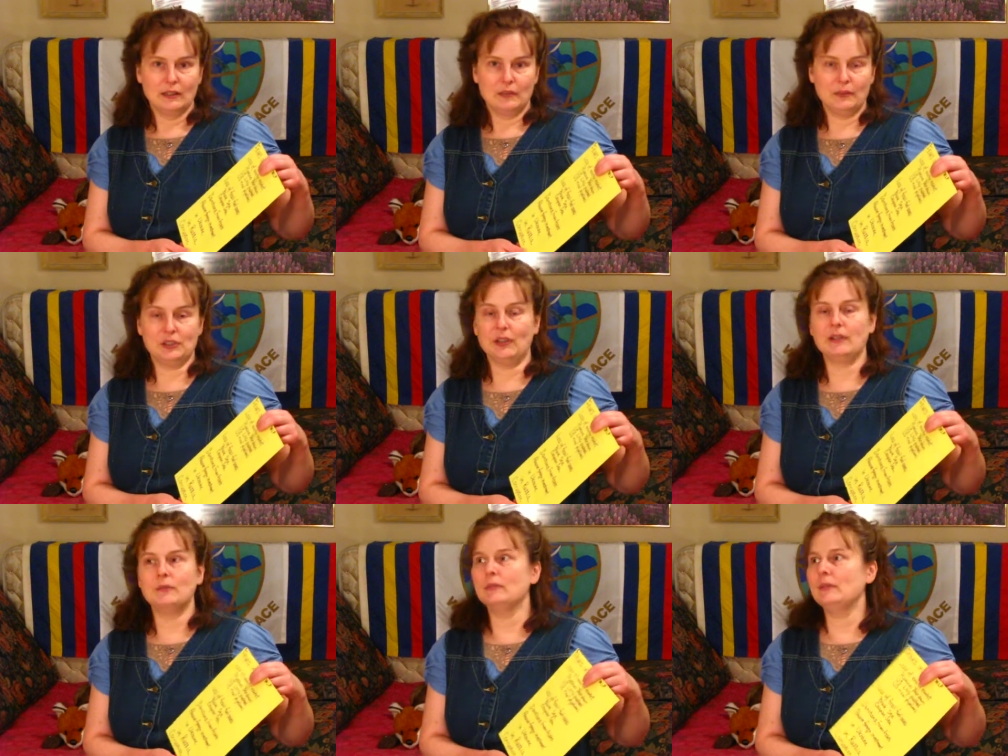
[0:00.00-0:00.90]
which
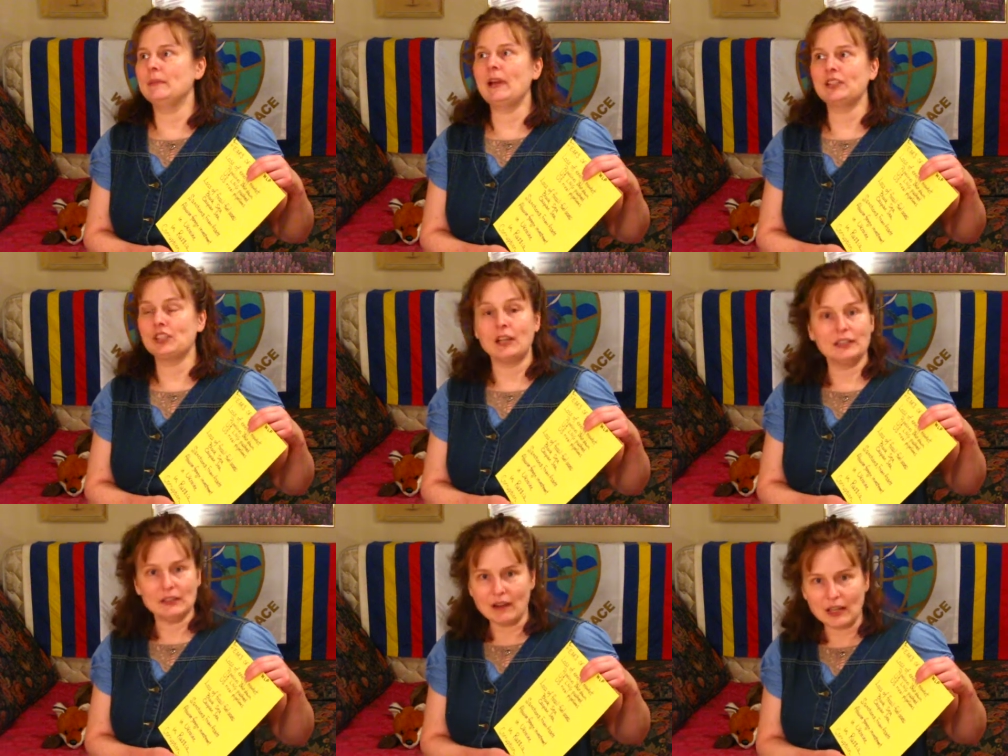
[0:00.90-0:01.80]
way back John
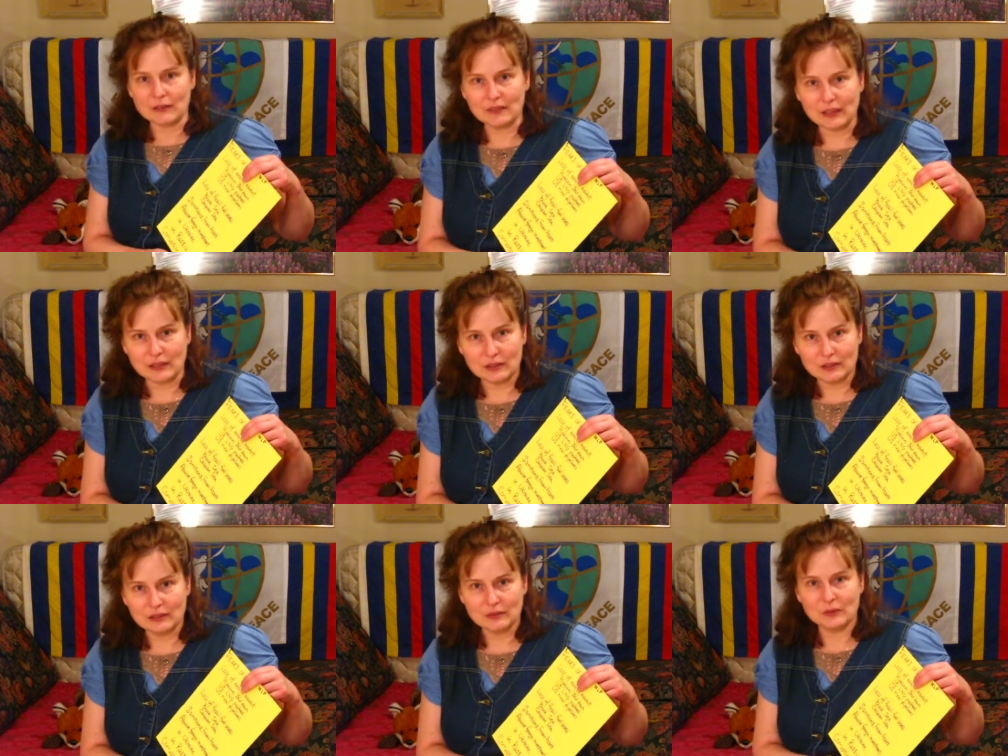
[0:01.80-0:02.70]
D. Rockefeller
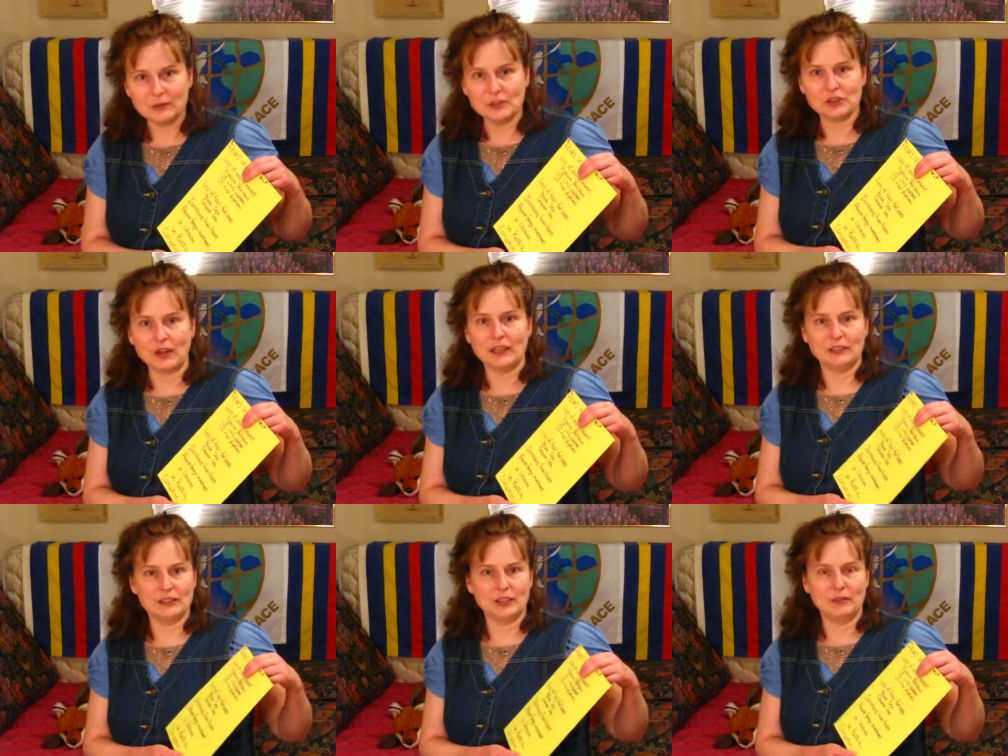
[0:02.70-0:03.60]
was trying
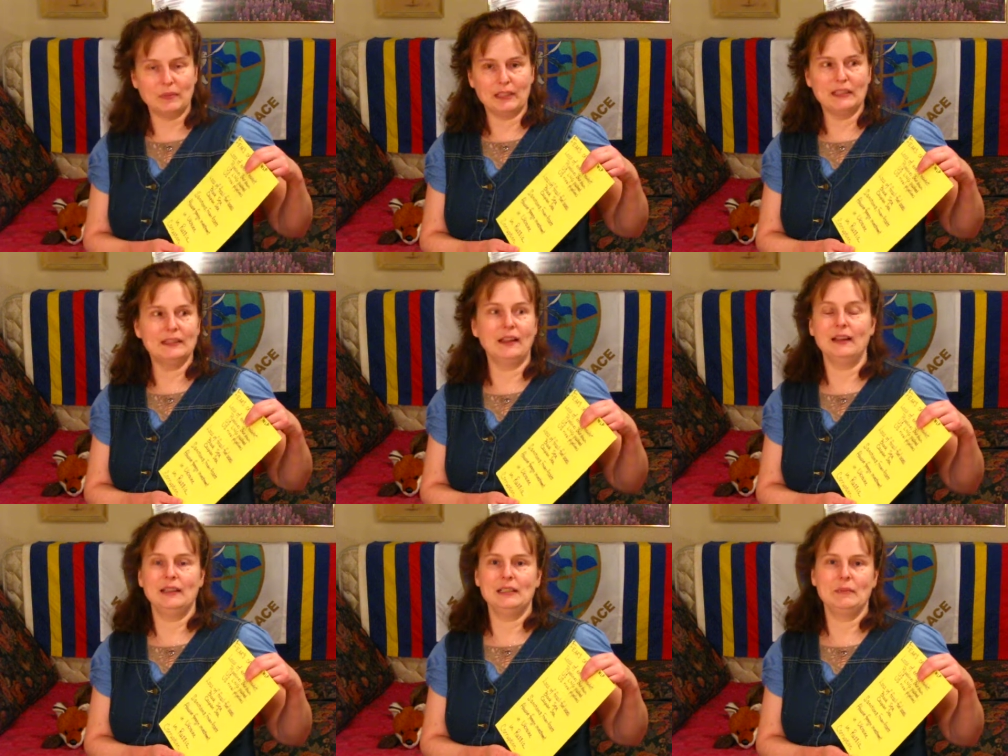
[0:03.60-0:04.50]
to do, but he
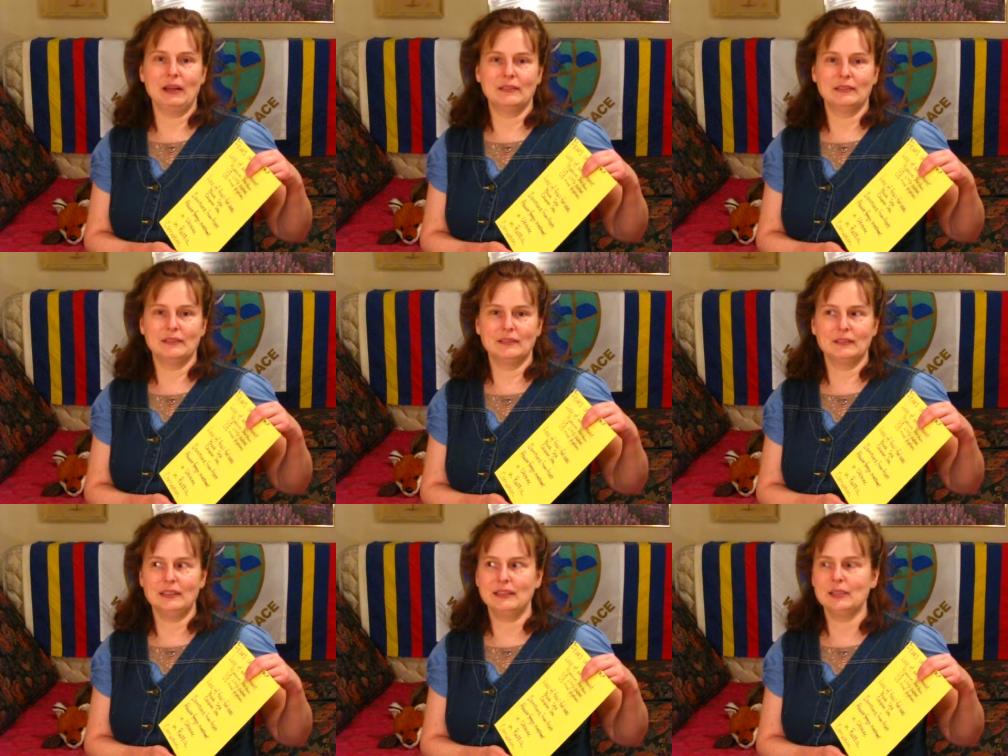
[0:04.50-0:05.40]
lied about,
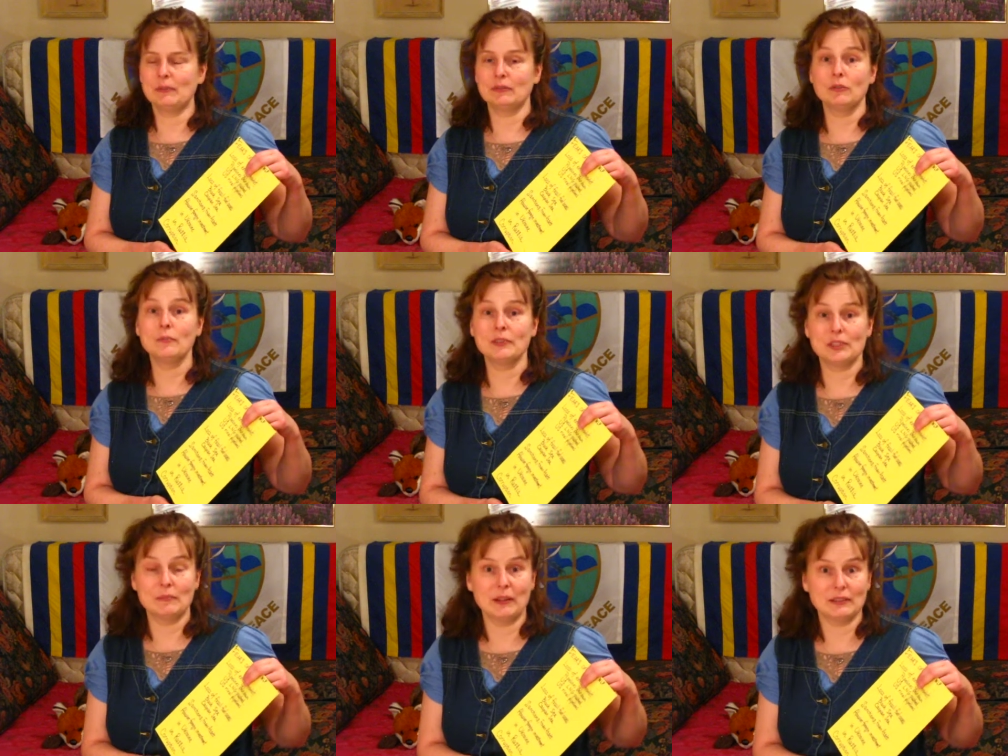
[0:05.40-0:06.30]
he spread rumors
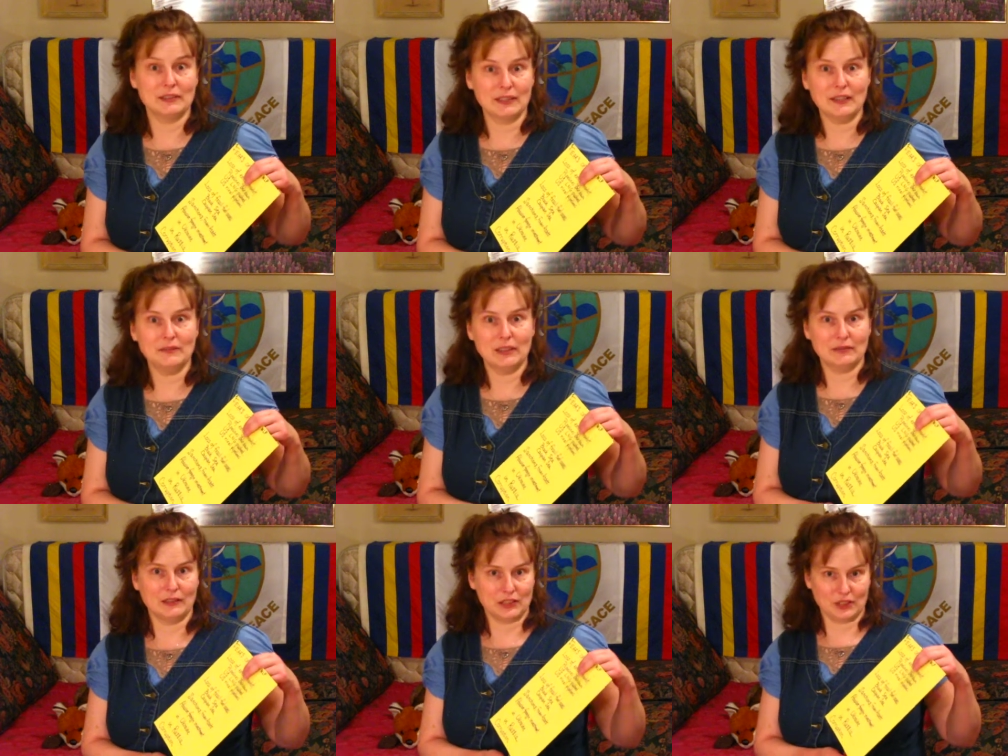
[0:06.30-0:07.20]
about the safety
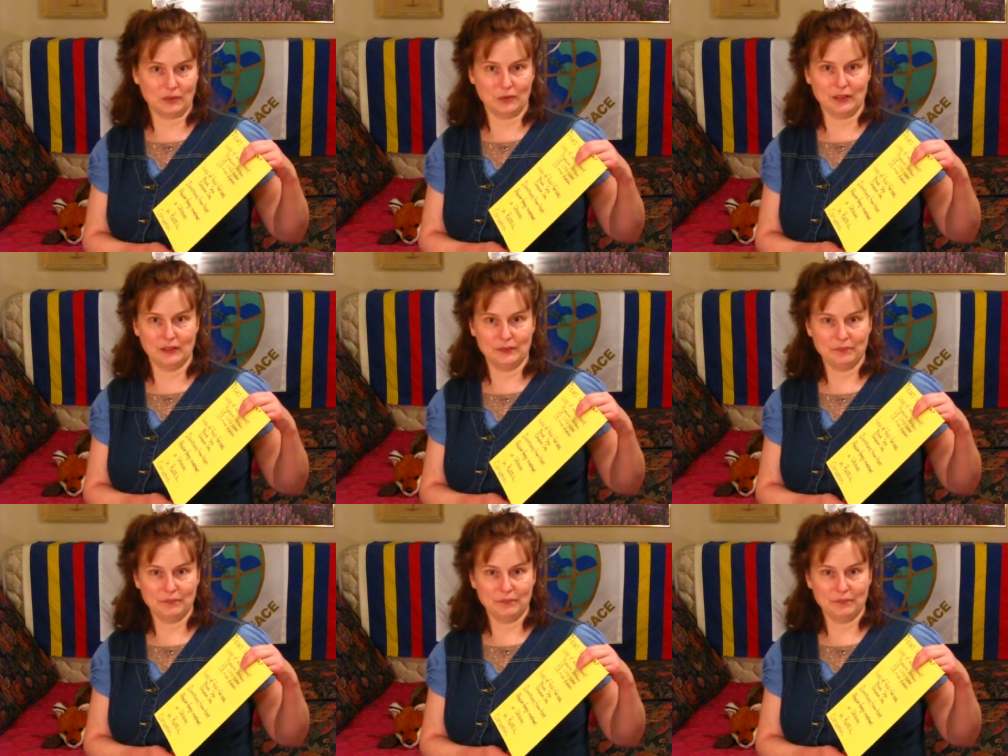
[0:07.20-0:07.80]
of Russian oil.